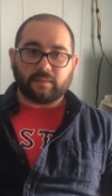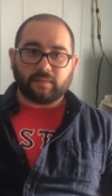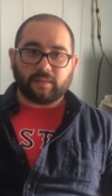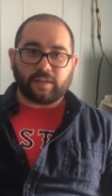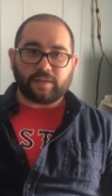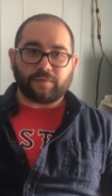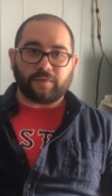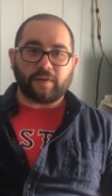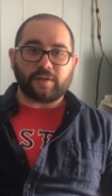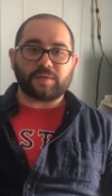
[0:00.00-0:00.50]

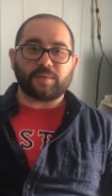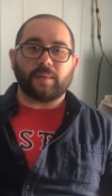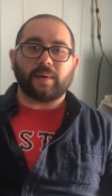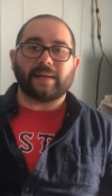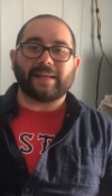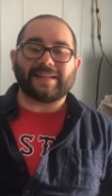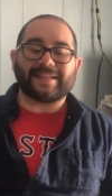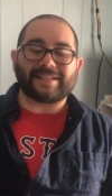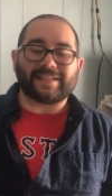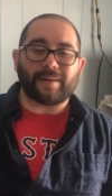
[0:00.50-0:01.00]
this first
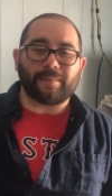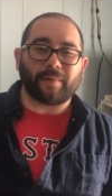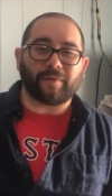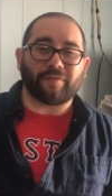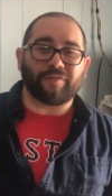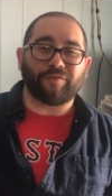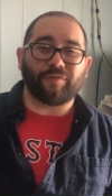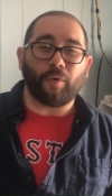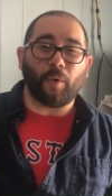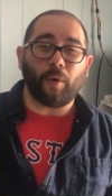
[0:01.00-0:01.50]
one is number
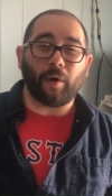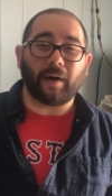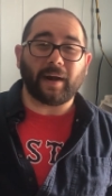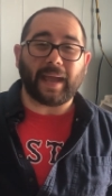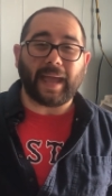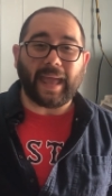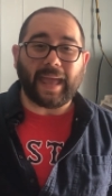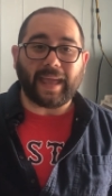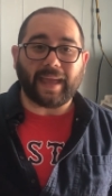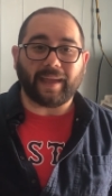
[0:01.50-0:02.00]

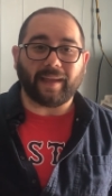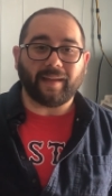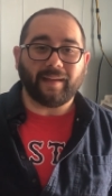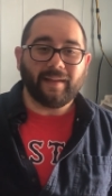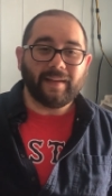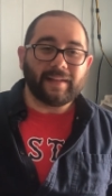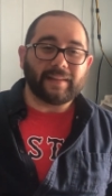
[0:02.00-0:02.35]
4A.